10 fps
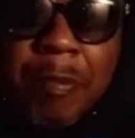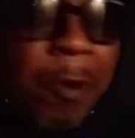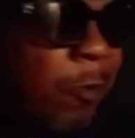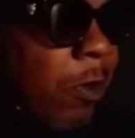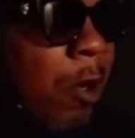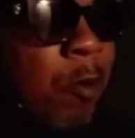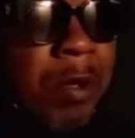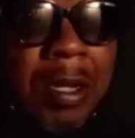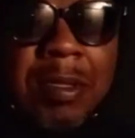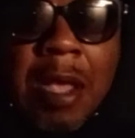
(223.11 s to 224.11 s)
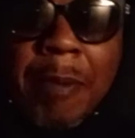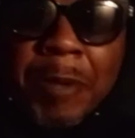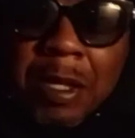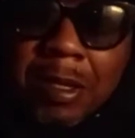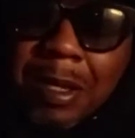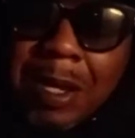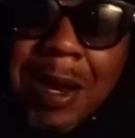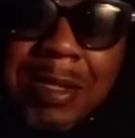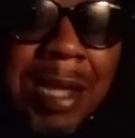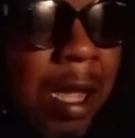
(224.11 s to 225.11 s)
Both of the old niggas got beat,
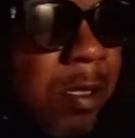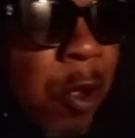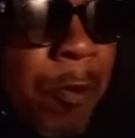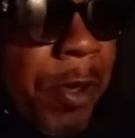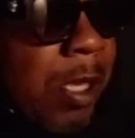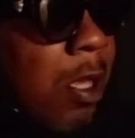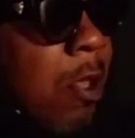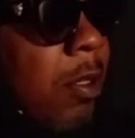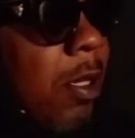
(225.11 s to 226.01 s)
and that's how it's gonna be.